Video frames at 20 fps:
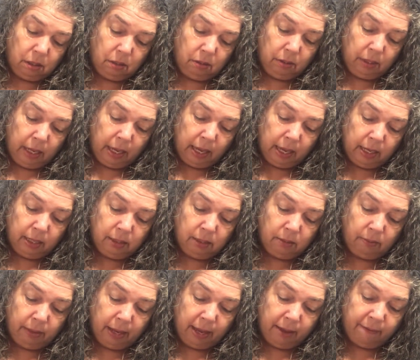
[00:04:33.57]
Okay,
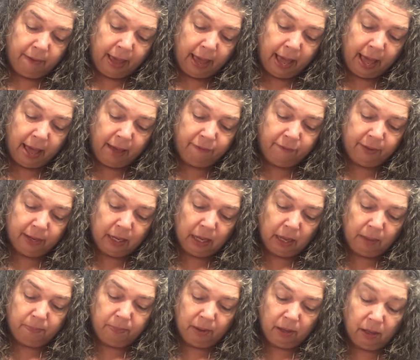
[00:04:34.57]
so we have 1/2
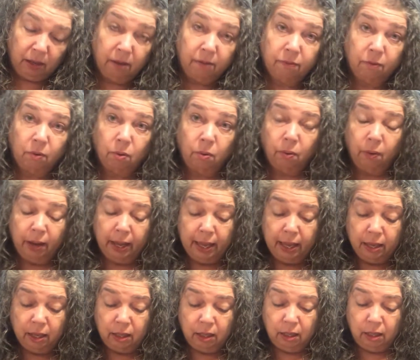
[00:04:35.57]
cup of
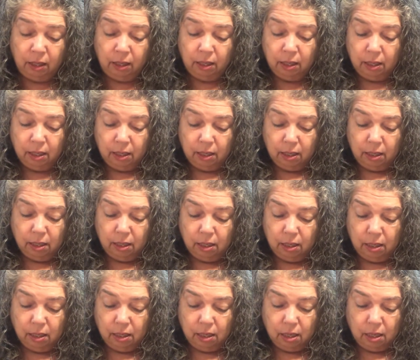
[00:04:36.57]
oil,
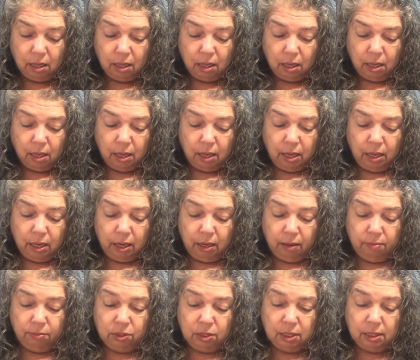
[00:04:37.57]
and
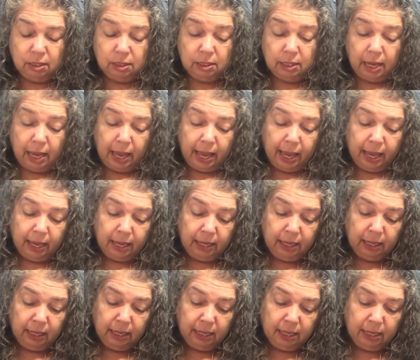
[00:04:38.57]
I'm just
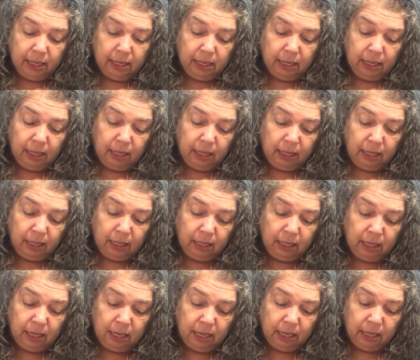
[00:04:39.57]
adding it
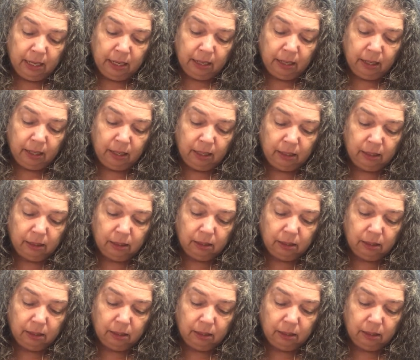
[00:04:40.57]
in here.